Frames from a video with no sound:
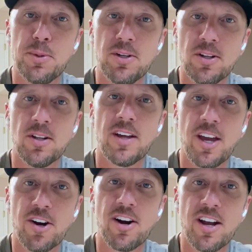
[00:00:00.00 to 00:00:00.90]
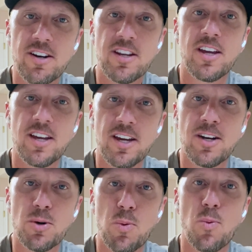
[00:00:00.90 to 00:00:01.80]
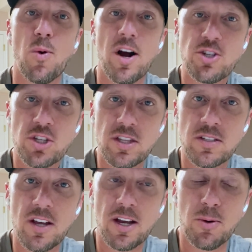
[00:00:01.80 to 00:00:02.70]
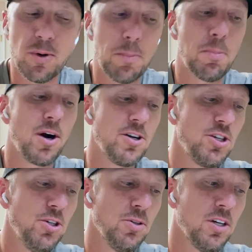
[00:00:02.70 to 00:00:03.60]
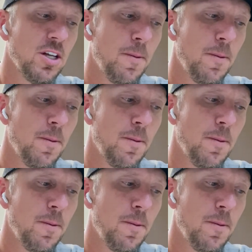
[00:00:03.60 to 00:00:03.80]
you'll hang around and watch the second one, part two,